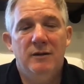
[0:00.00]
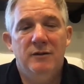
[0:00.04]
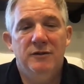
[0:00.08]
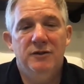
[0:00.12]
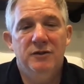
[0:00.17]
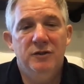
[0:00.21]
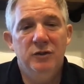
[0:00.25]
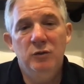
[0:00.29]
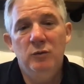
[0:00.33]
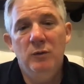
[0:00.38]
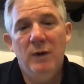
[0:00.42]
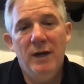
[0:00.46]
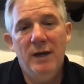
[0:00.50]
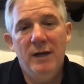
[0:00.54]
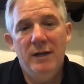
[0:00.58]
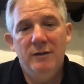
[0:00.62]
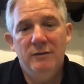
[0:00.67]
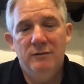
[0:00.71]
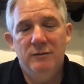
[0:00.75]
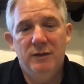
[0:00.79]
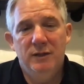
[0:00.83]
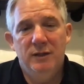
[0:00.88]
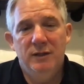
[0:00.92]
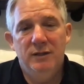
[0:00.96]
there's two
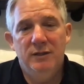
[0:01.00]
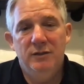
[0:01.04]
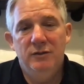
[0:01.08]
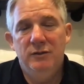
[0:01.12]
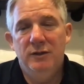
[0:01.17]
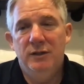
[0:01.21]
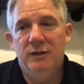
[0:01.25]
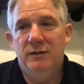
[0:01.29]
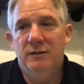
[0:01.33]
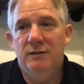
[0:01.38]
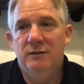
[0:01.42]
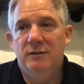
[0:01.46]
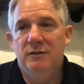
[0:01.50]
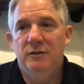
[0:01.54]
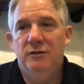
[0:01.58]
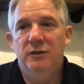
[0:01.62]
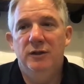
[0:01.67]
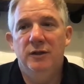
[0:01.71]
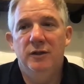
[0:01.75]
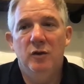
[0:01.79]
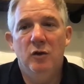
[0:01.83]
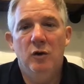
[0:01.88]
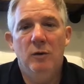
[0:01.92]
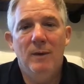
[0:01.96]
ways really you
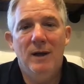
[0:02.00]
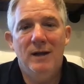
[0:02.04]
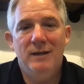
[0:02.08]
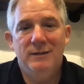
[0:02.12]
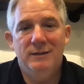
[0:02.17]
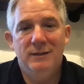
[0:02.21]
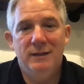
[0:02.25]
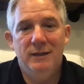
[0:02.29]
can go about